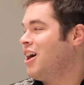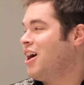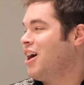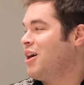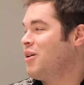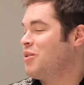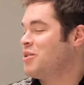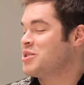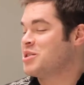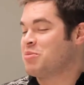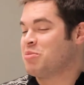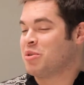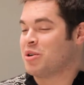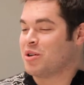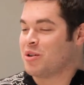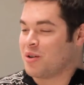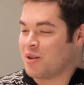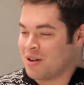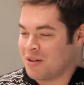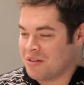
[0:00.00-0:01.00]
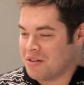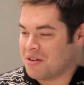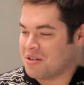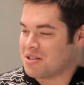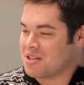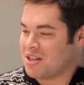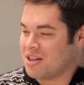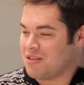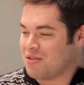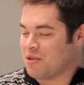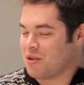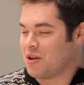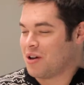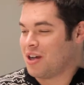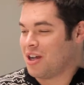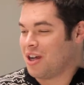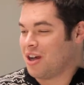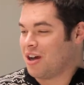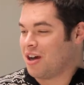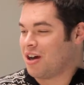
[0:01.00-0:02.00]
Uh, I went to Purdue University for a
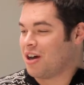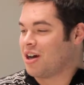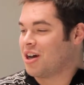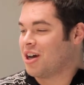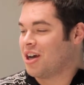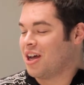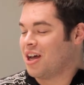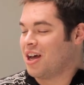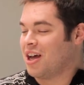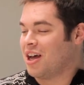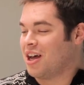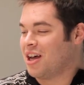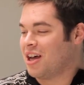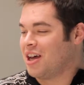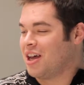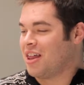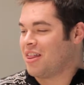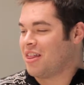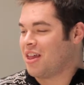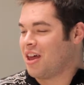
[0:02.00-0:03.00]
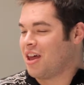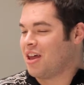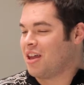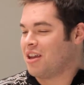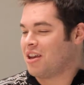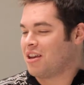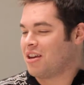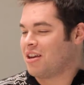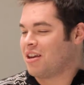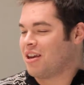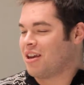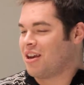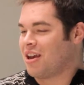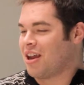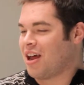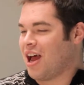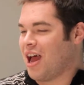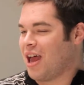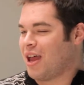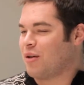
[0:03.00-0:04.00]
year, uh, and then
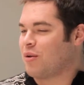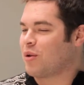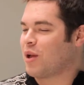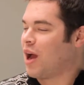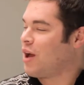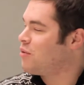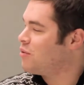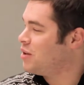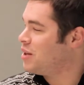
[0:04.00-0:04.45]
I got